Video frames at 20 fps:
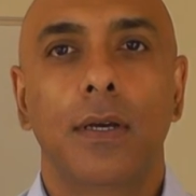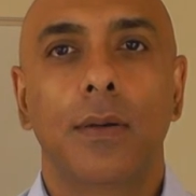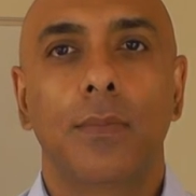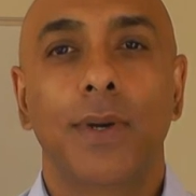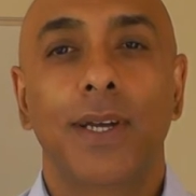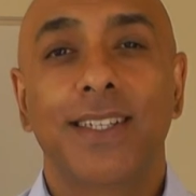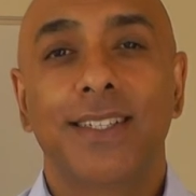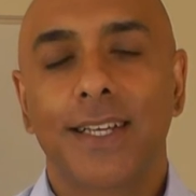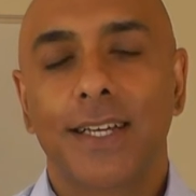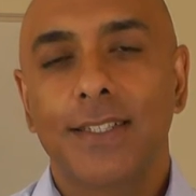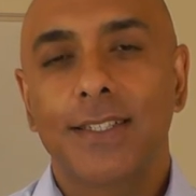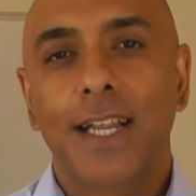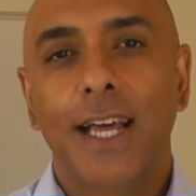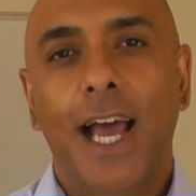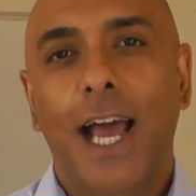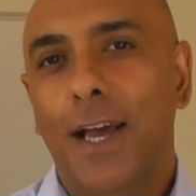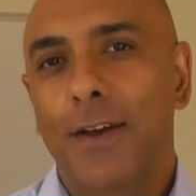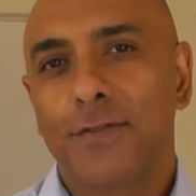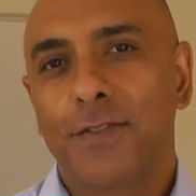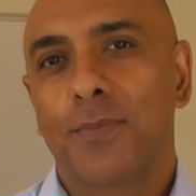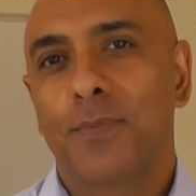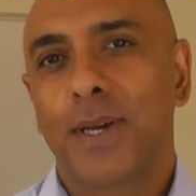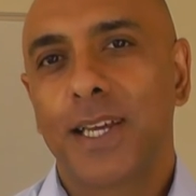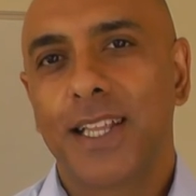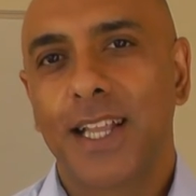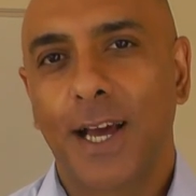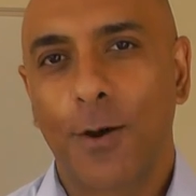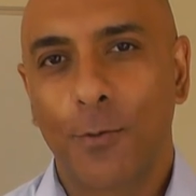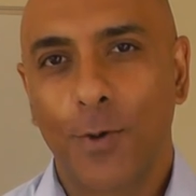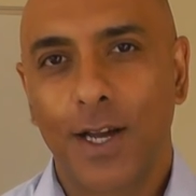But it doesn't have to be
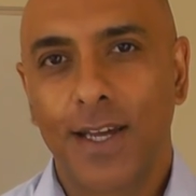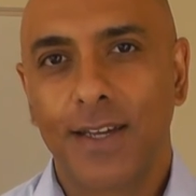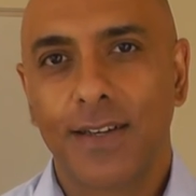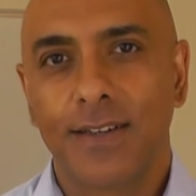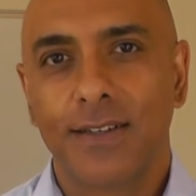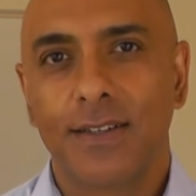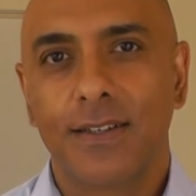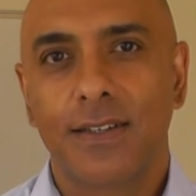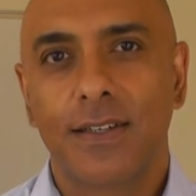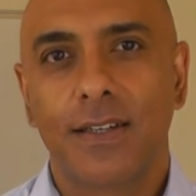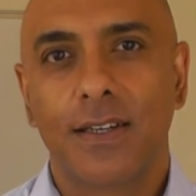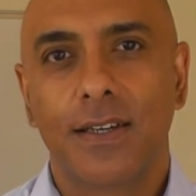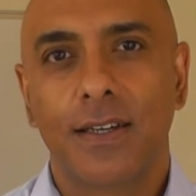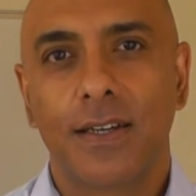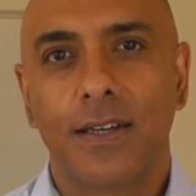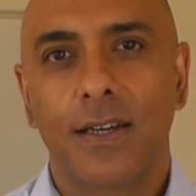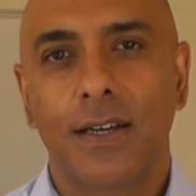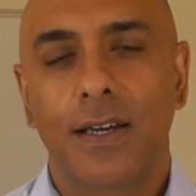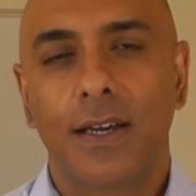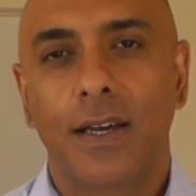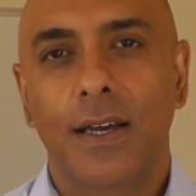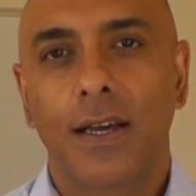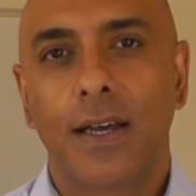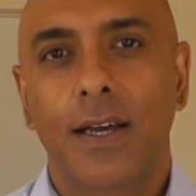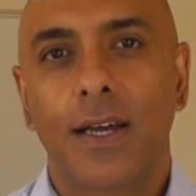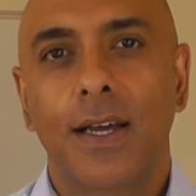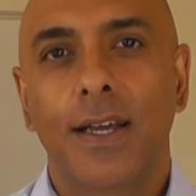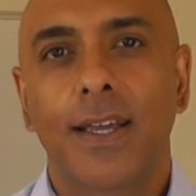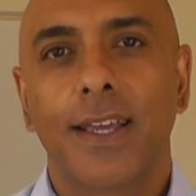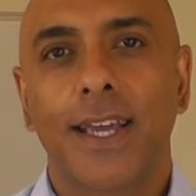that way.
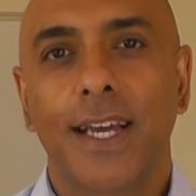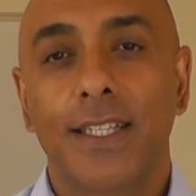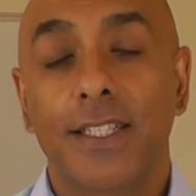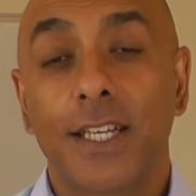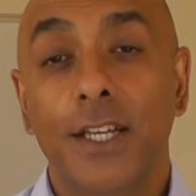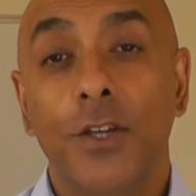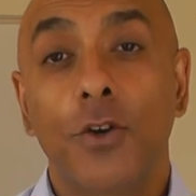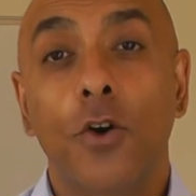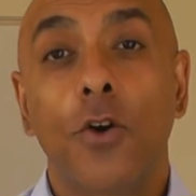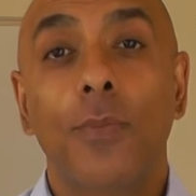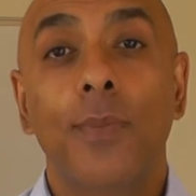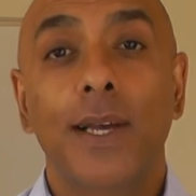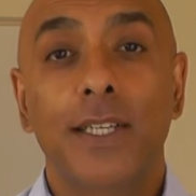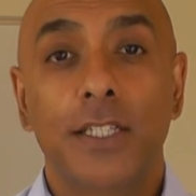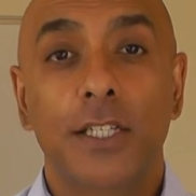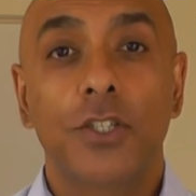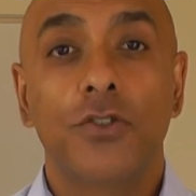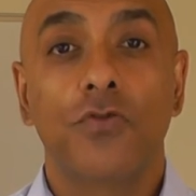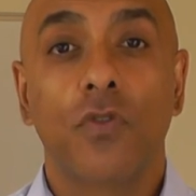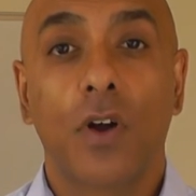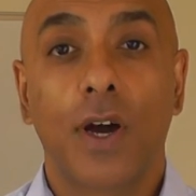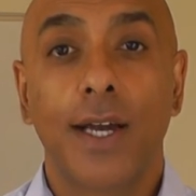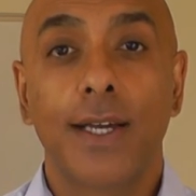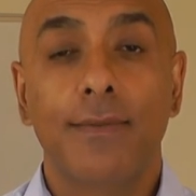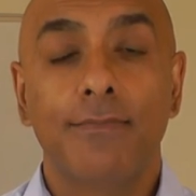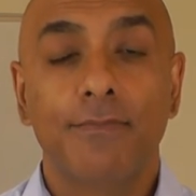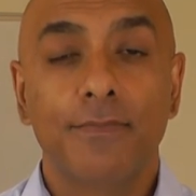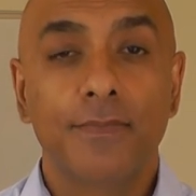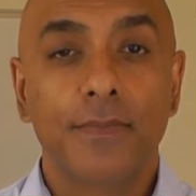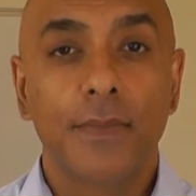Getting your message
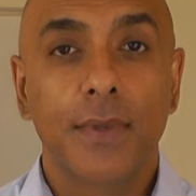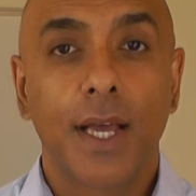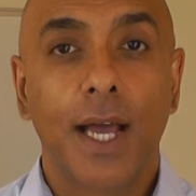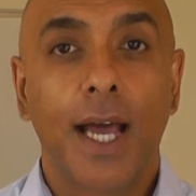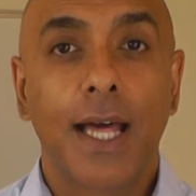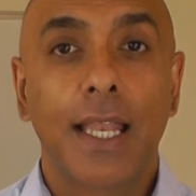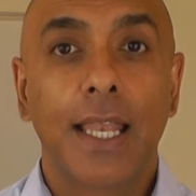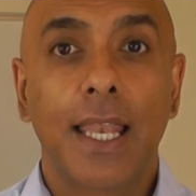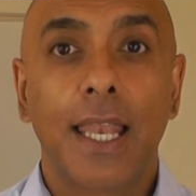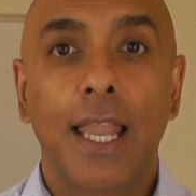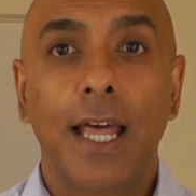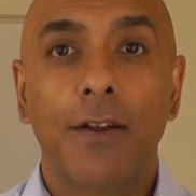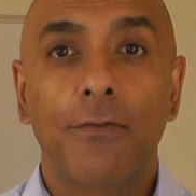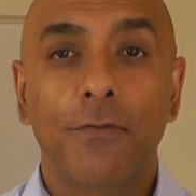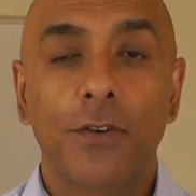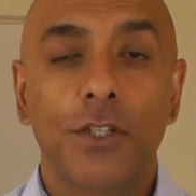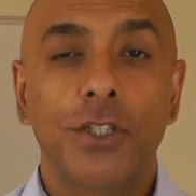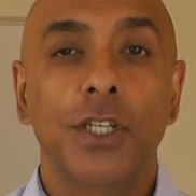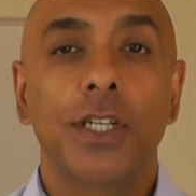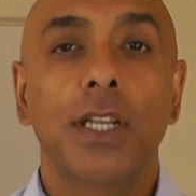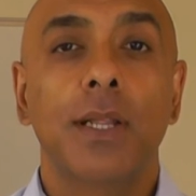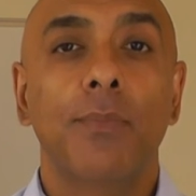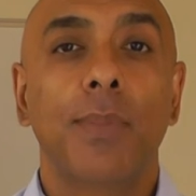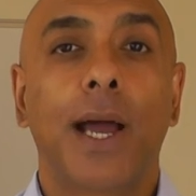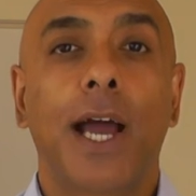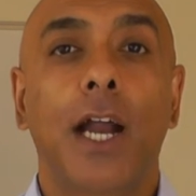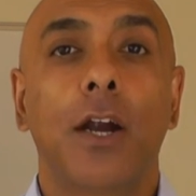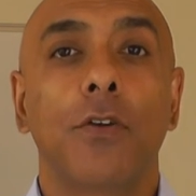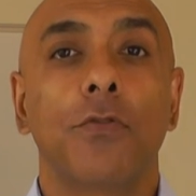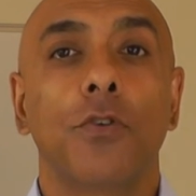right and leveraging the
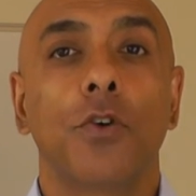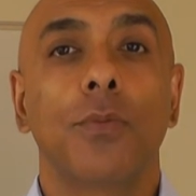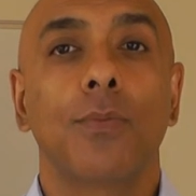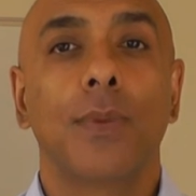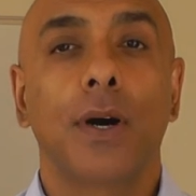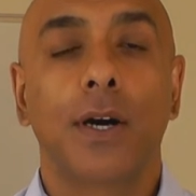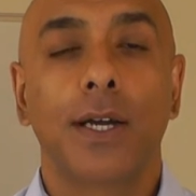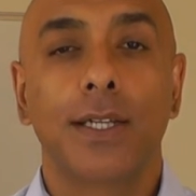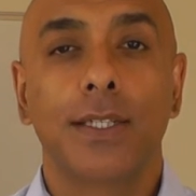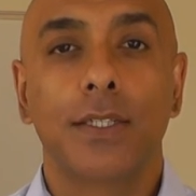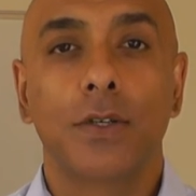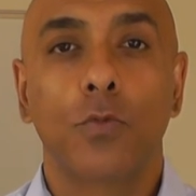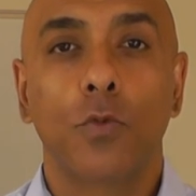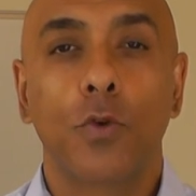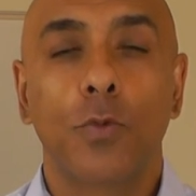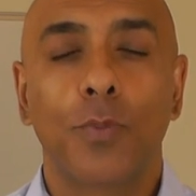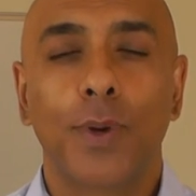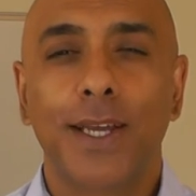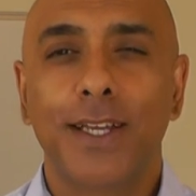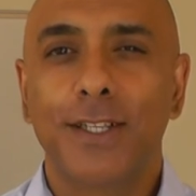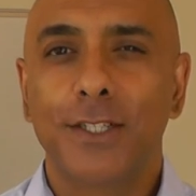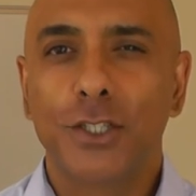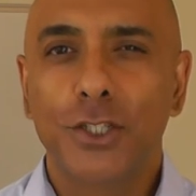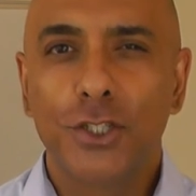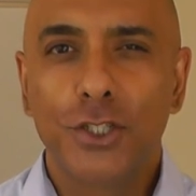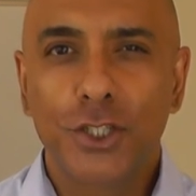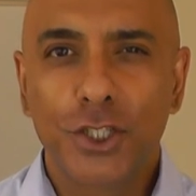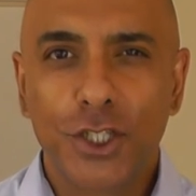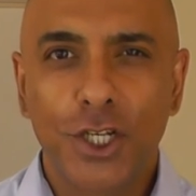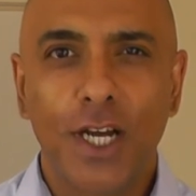power of your mind will be
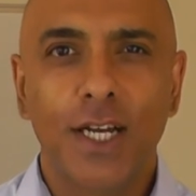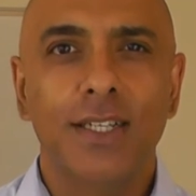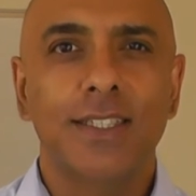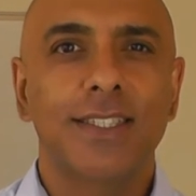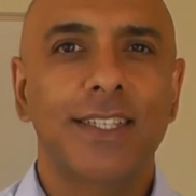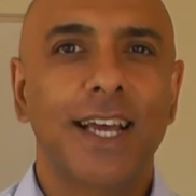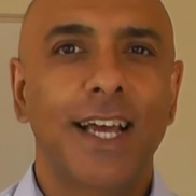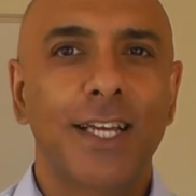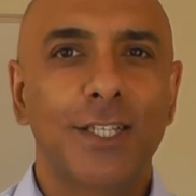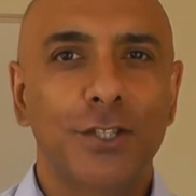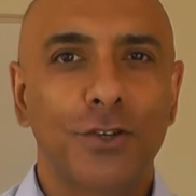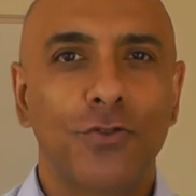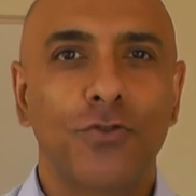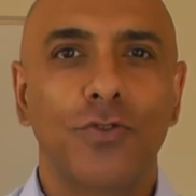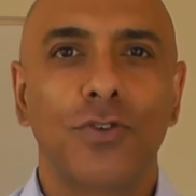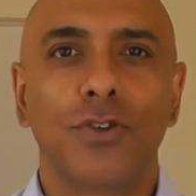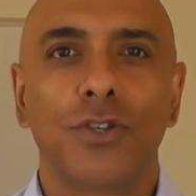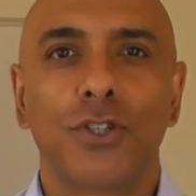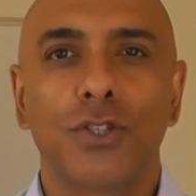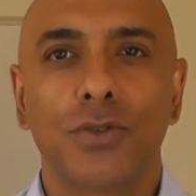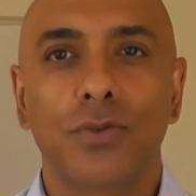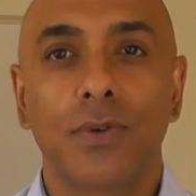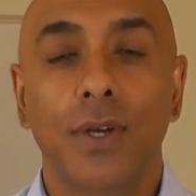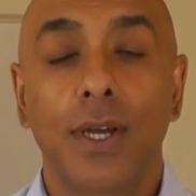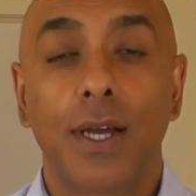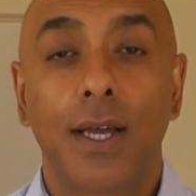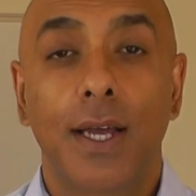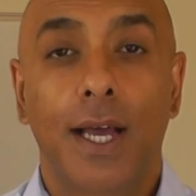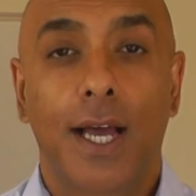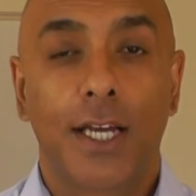just as crucial
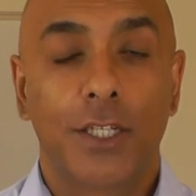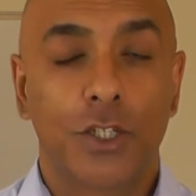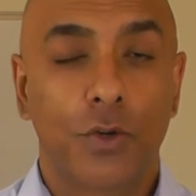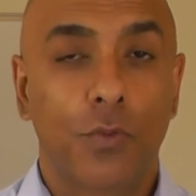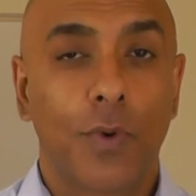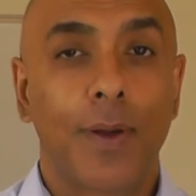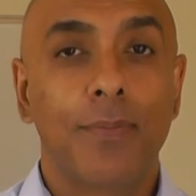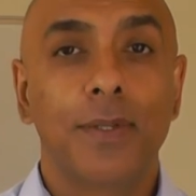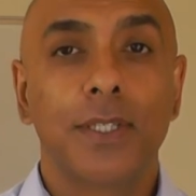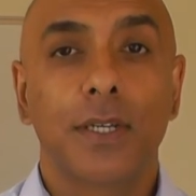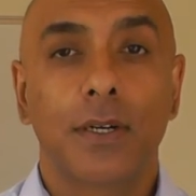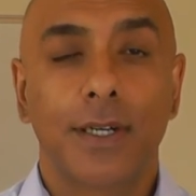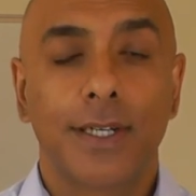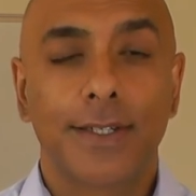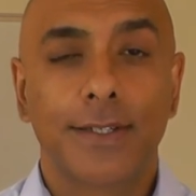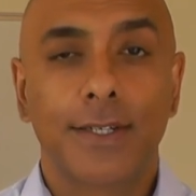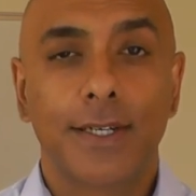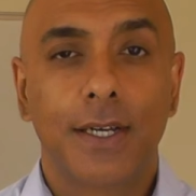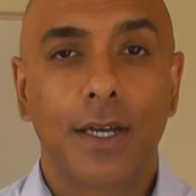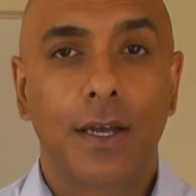as your website,